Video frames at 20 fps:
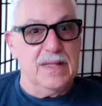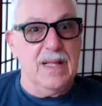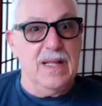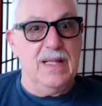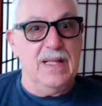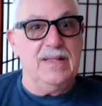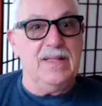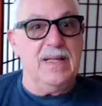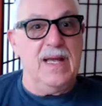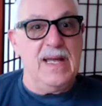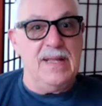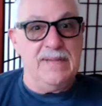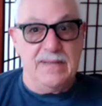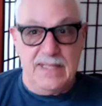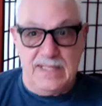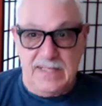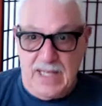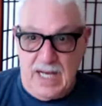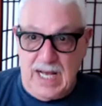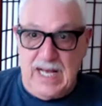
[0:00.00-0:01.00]
And they
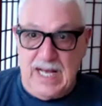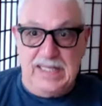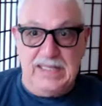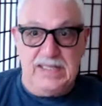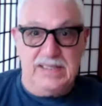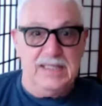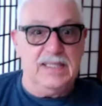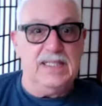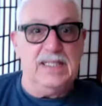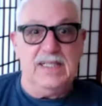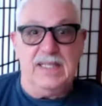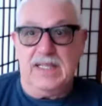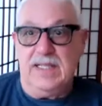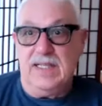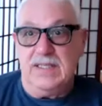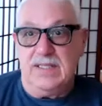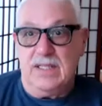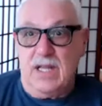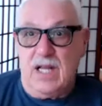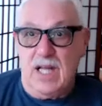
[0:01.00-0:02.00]
died
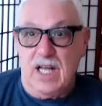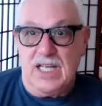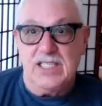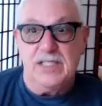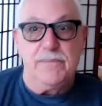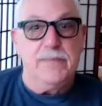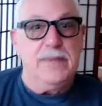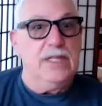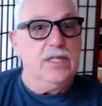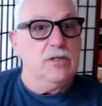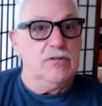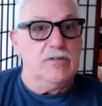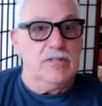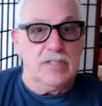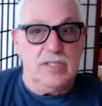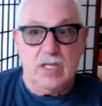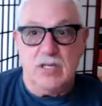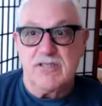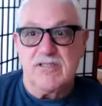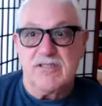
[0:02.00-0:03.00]
in the hospital or
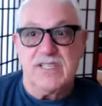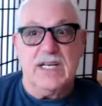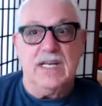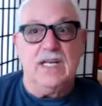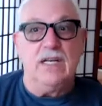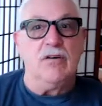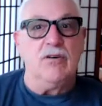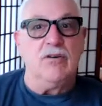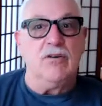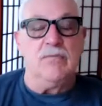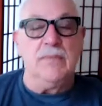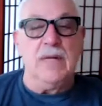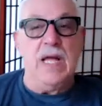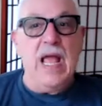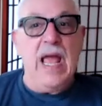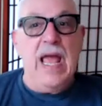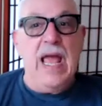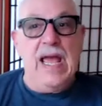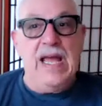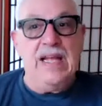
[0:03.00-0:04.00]
nursing home,
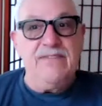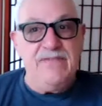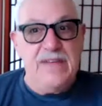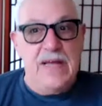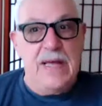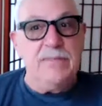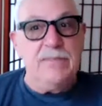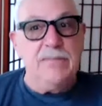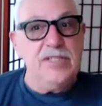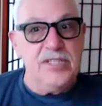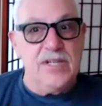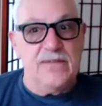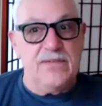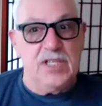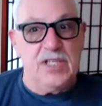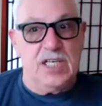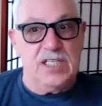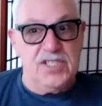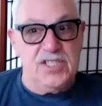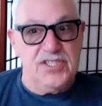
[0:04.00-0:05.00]
and families never
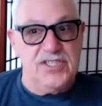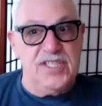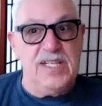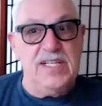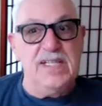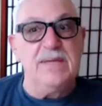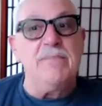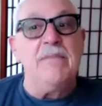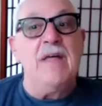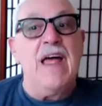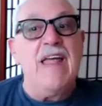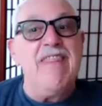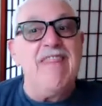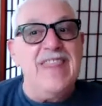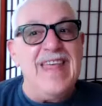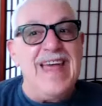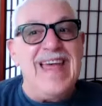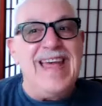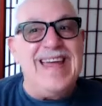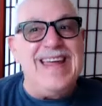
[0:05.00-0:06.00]
got to see them.
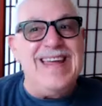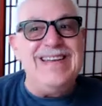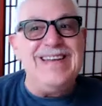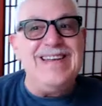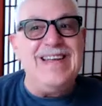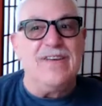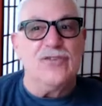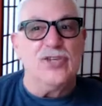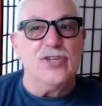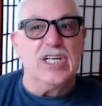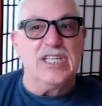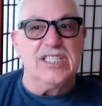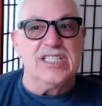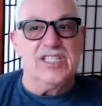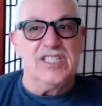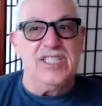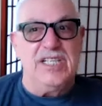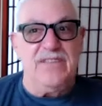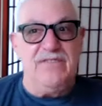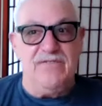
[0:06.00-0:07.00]
They never got to
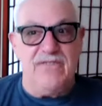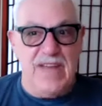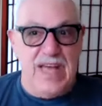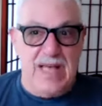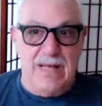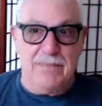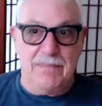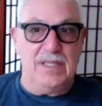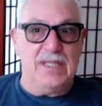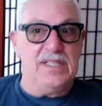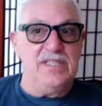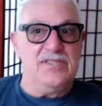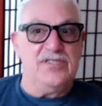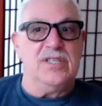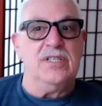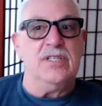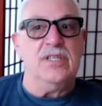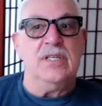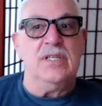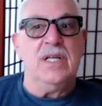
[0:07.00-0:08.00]
see families.
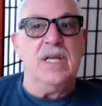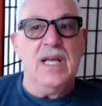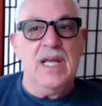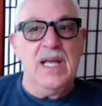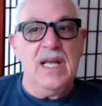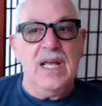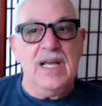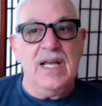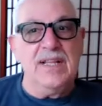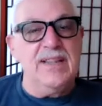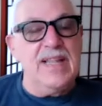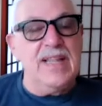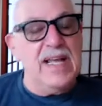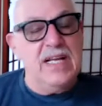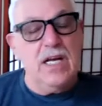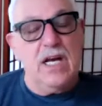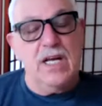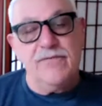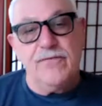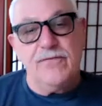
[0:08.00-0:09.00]
And thank
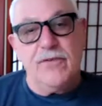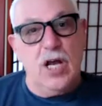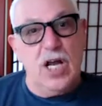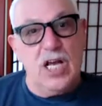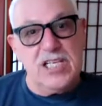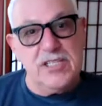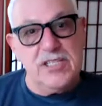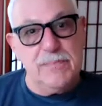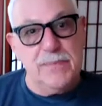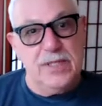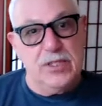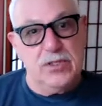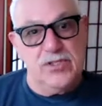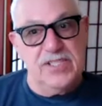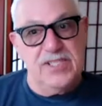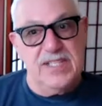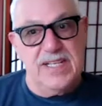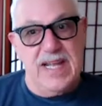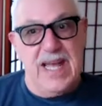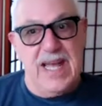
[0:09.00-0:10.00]
God for hospital
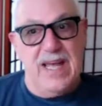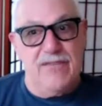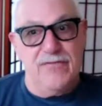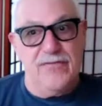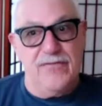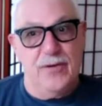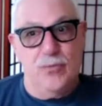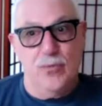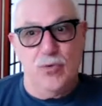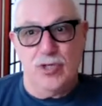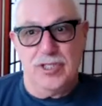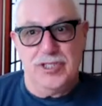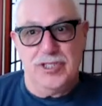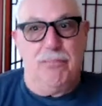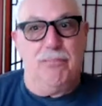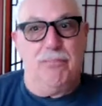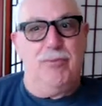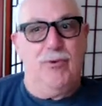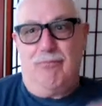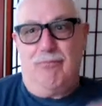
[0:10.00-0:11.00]
staff that was
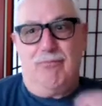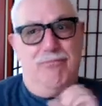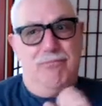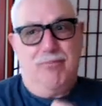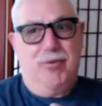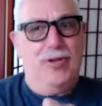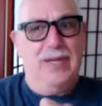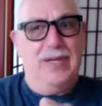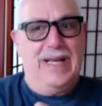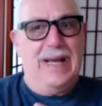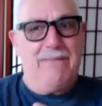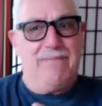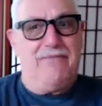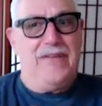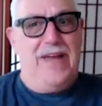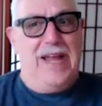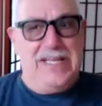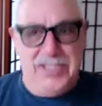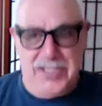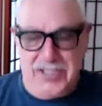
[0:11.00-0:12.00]
pulling up
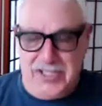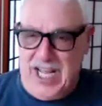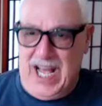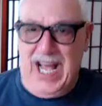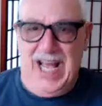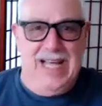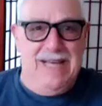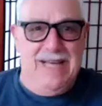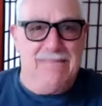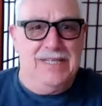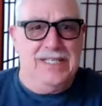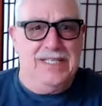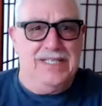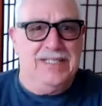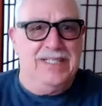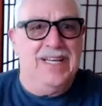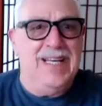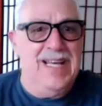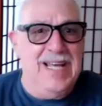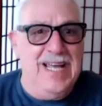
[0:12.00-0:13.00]
FaceTime
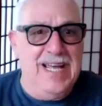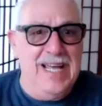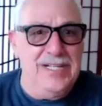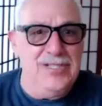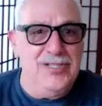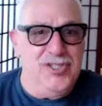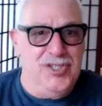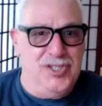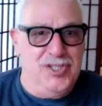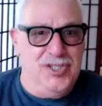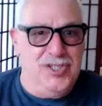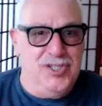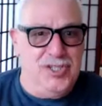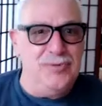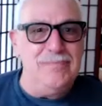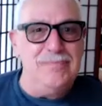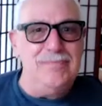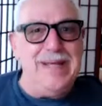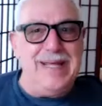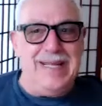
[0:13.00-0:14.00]
and
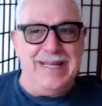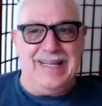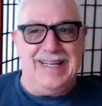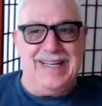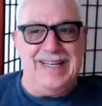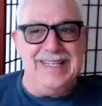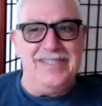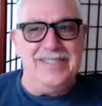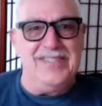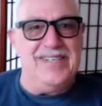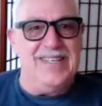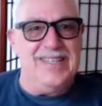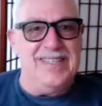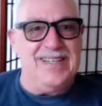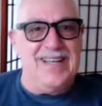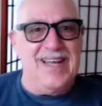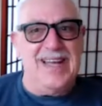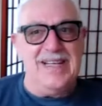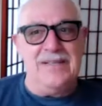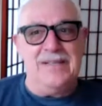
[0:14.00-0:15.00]
Zoom meetings,
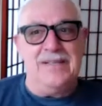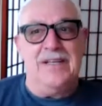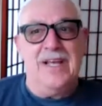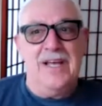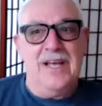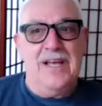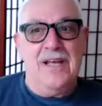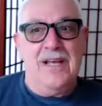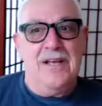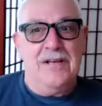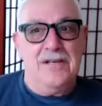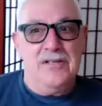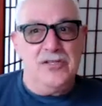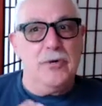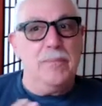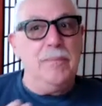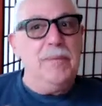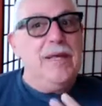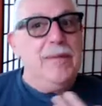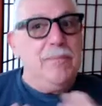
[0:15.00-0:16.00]
and
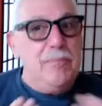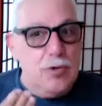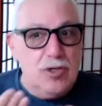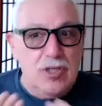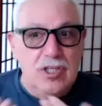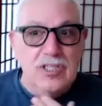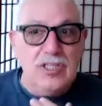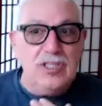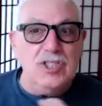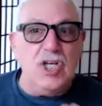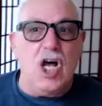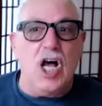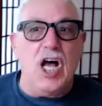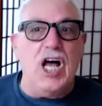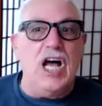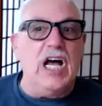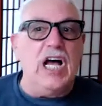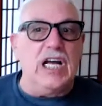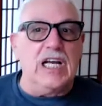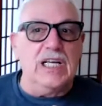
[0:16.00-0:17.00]
so people could
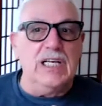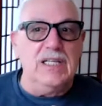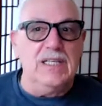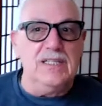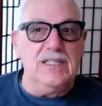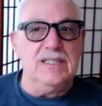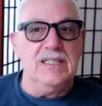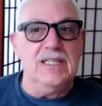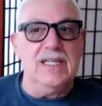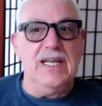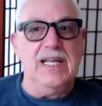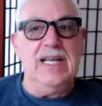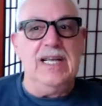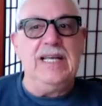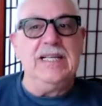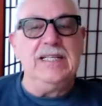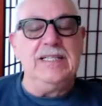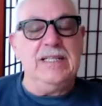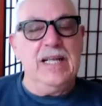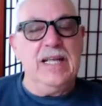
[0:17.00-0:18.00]
talk
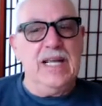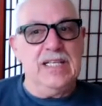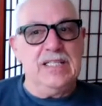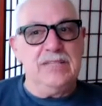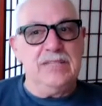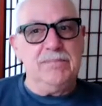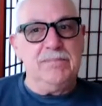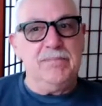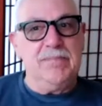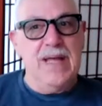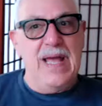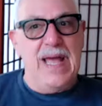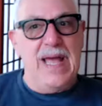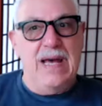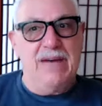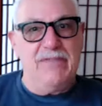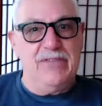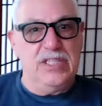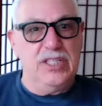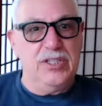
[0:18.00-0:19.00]
and
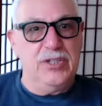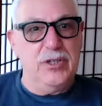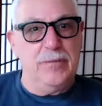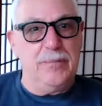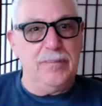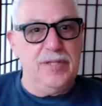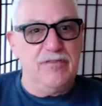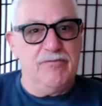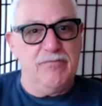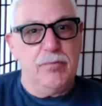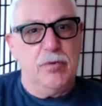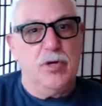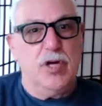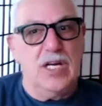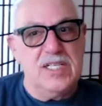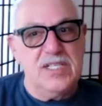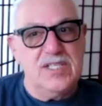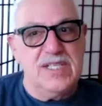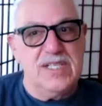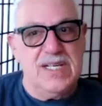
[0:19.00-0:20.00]
have a little bit of
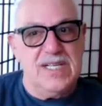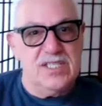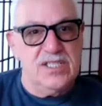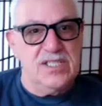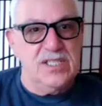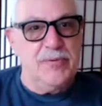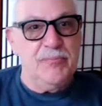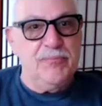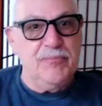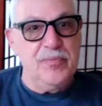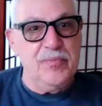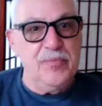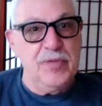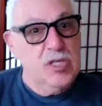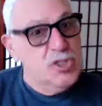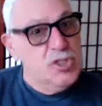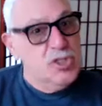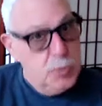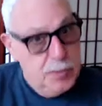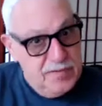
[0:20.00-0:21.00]
process.
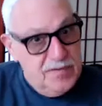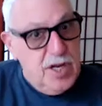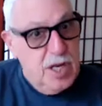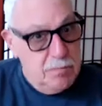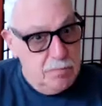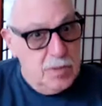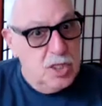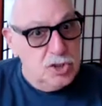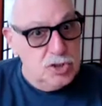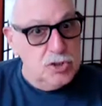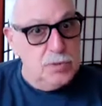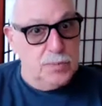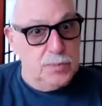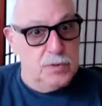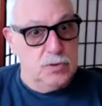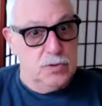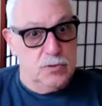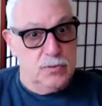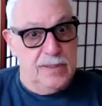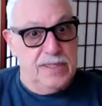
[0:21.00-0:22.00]
So we've got
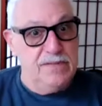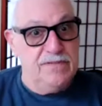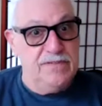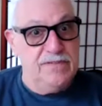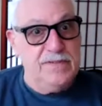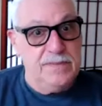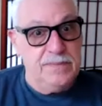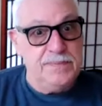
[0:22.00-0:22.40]
multiple grief.